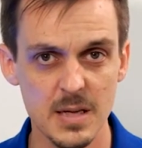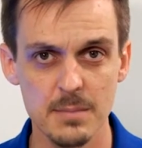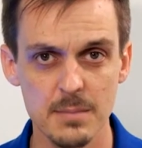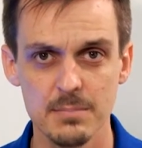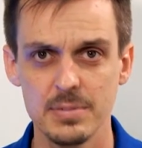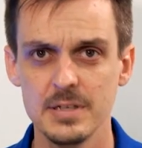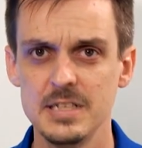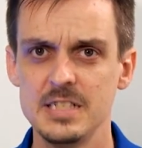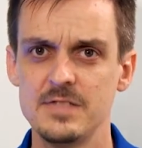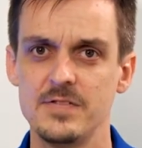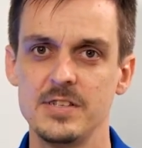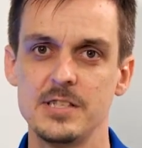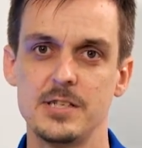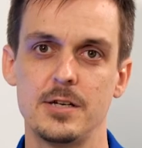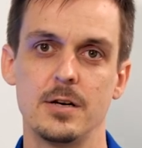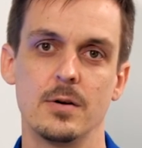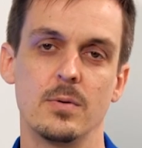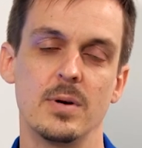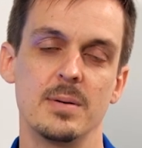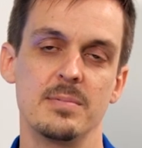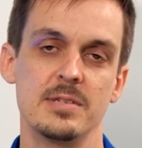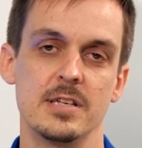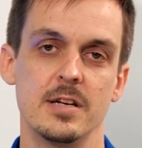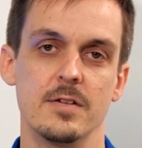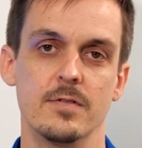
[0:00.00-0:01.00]
Please visit our
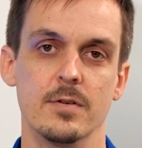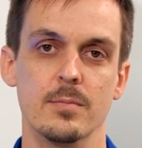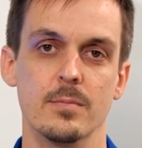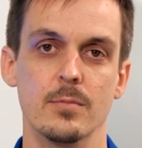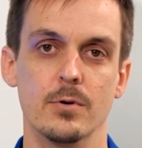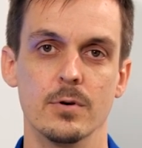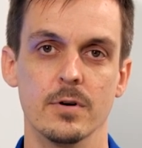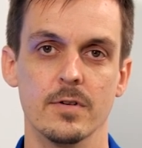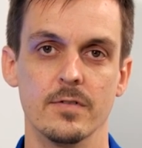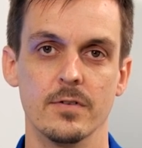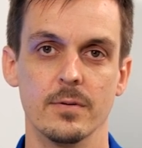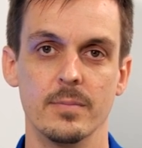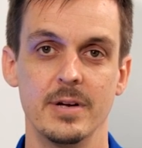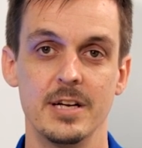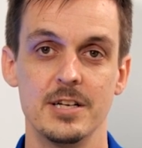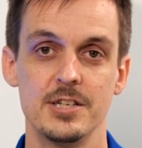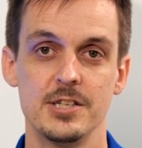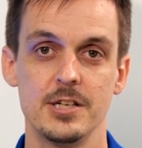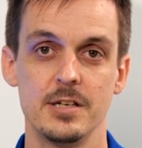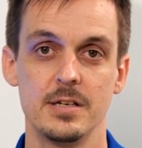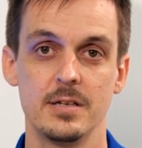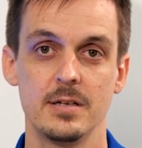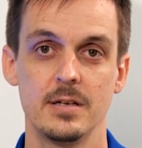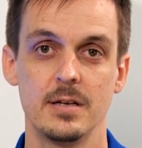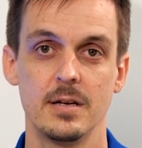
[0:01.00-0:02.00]
website for more
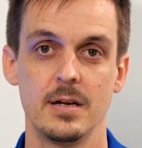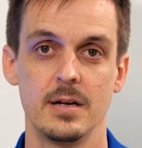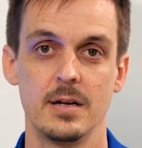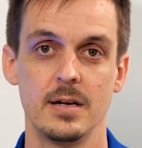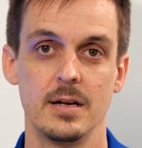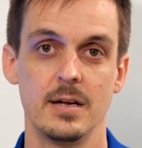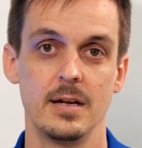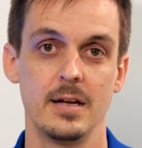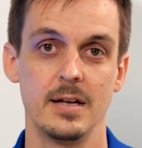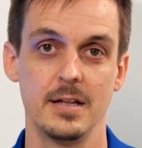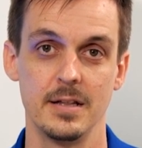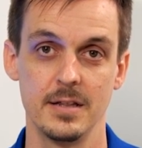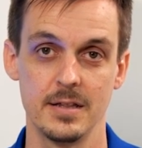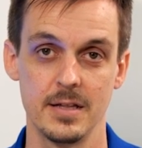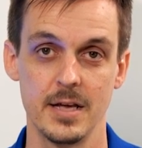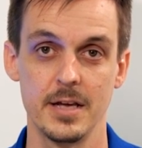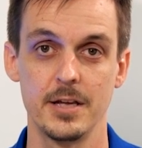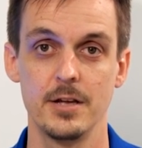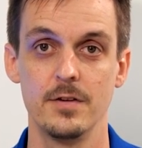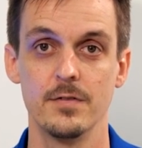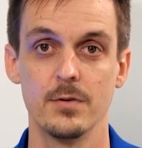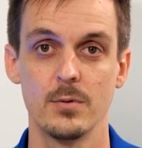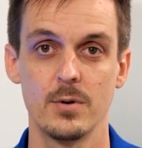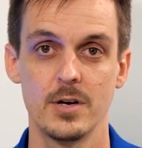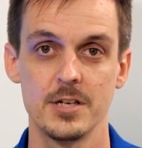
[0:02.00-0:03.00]
information, and thank
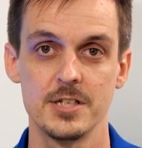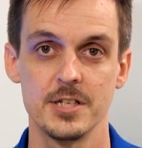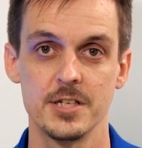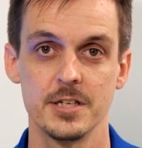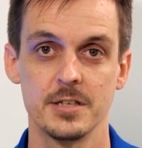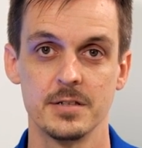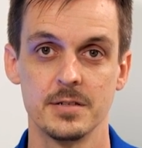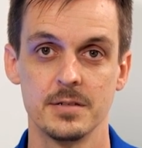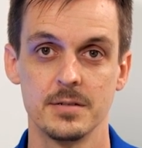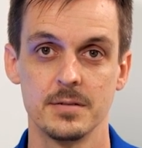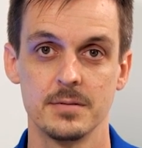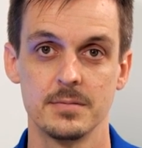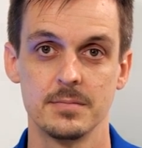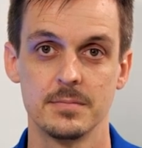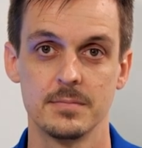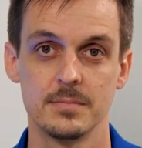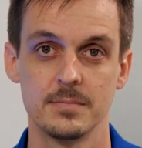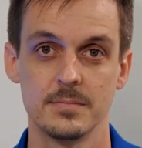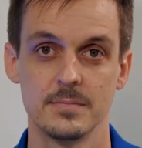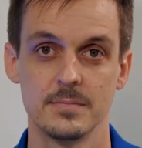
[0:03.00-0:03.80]
you for watching.